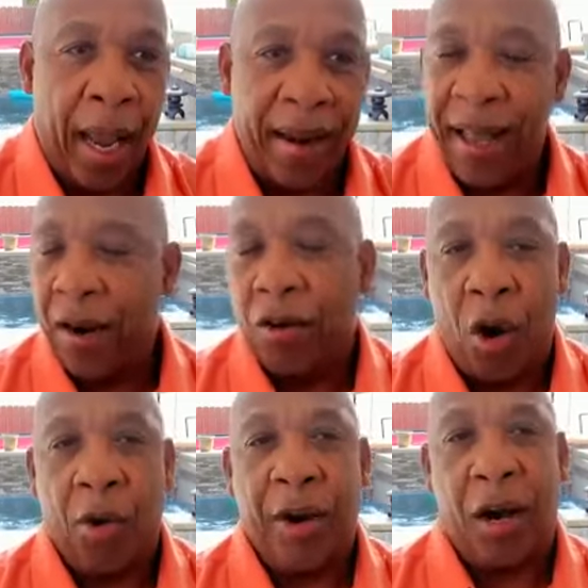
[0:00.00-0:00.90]
and they don't
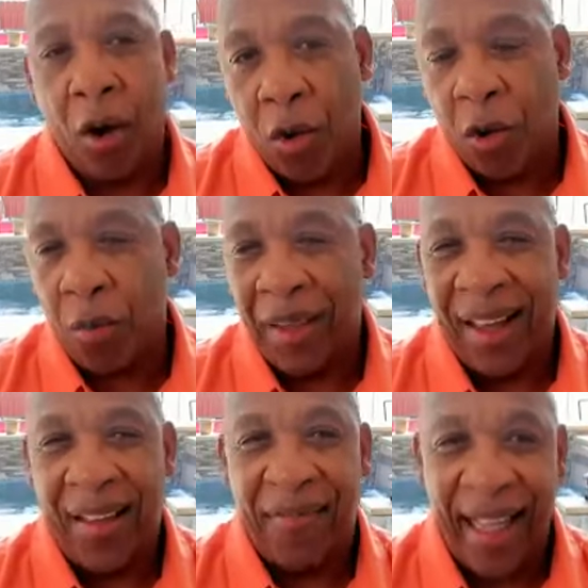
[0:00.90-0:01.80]
own a home,
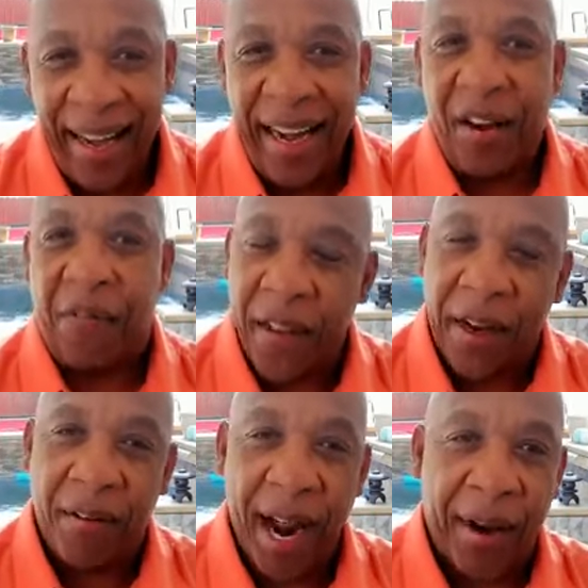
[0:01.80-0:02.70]
they need to
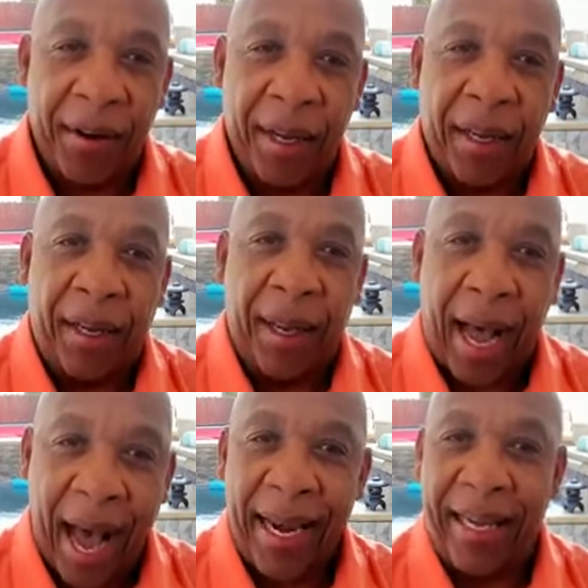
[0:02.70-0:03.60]
figure out
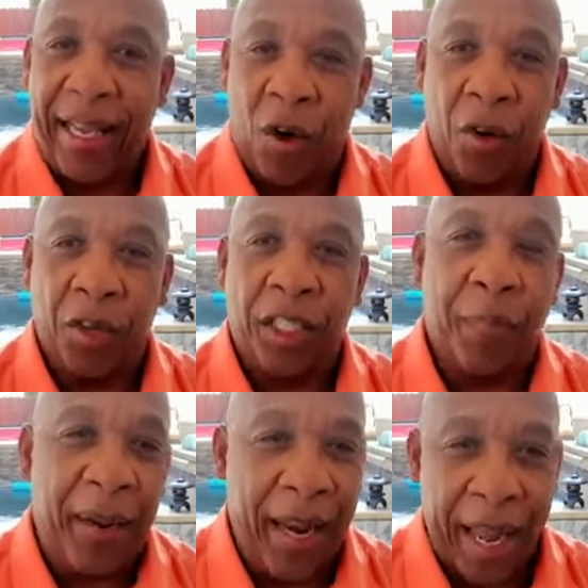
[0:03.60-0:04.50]
how to get
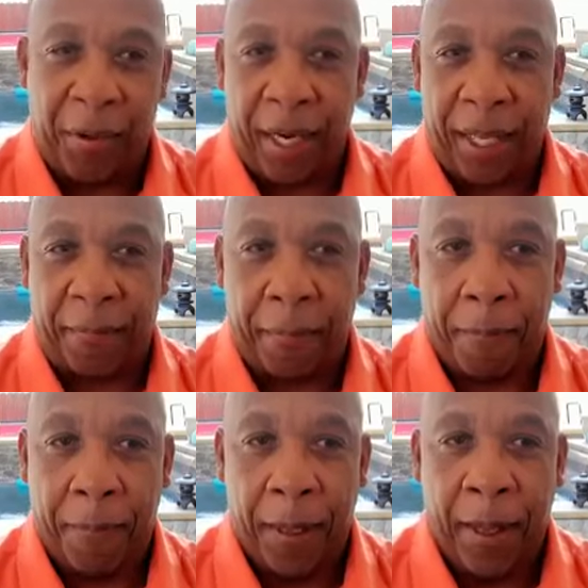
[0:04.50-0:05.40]
ownership and equity.
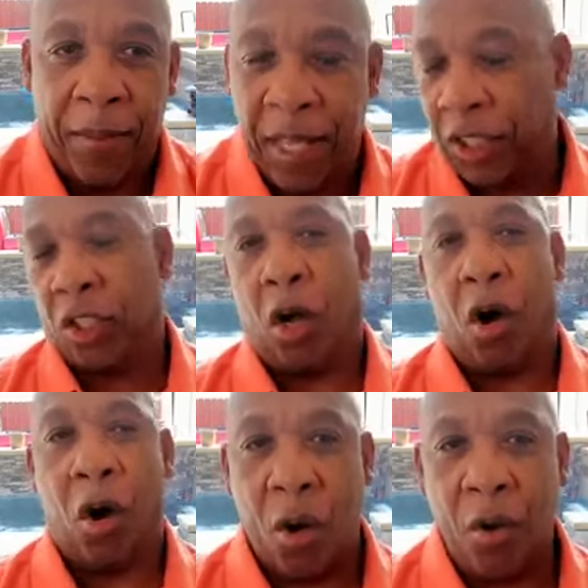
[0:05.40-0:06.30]
This is the
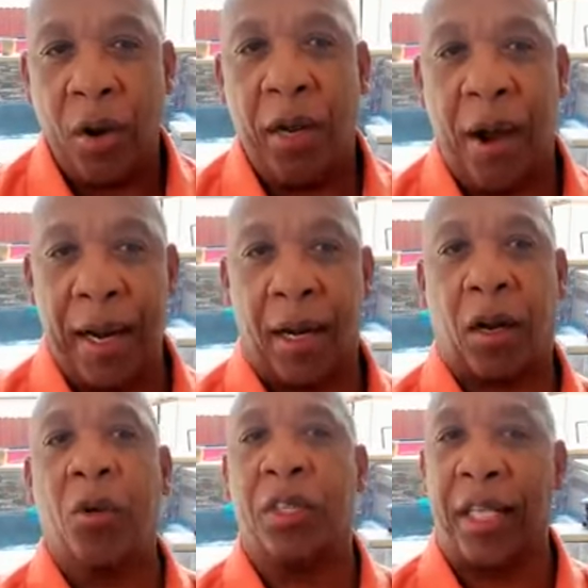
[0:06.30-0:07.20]
only way to
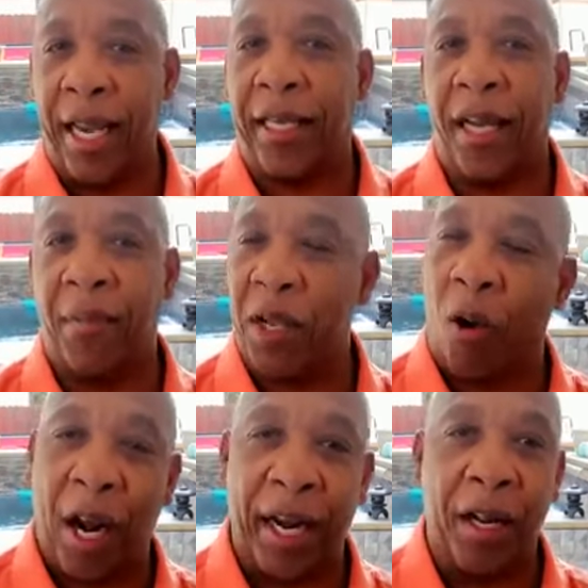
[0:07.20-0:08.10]
close the income
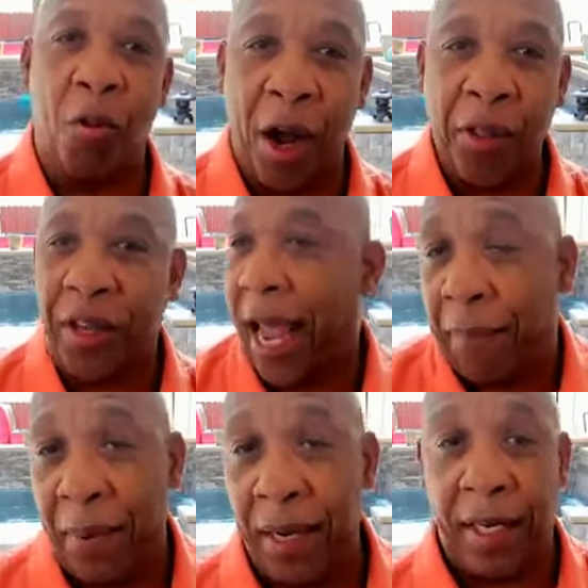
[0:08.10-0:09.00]
equality wealth
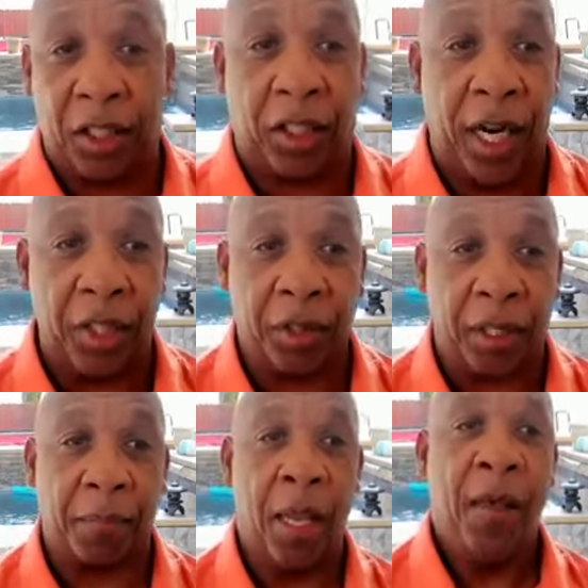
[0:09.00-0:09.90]
gap in this country.
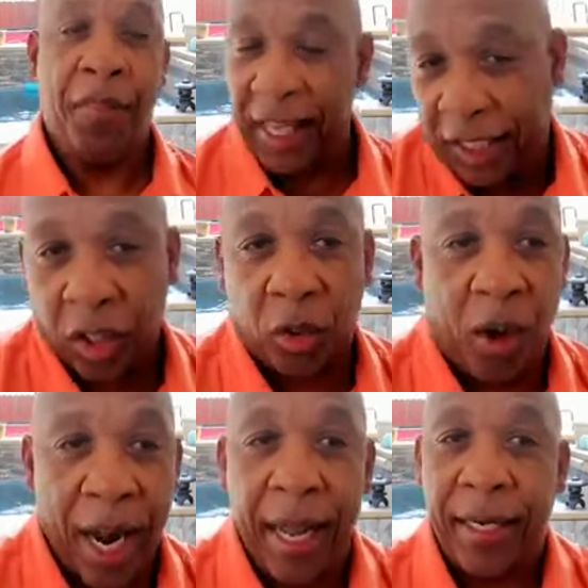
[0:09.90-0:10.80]
This is
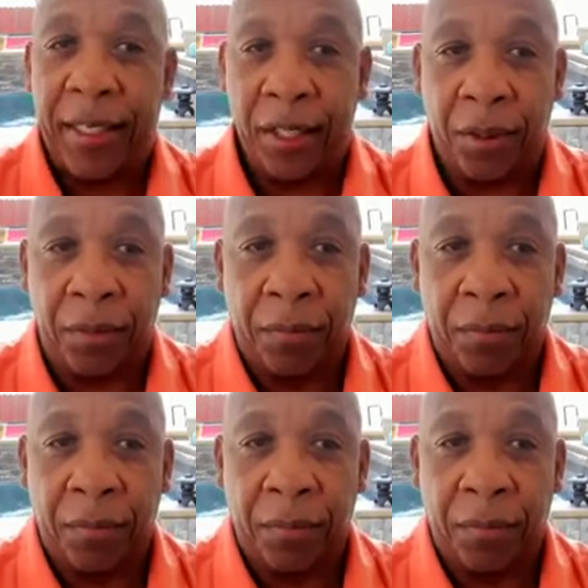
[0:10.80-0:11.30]
what I do.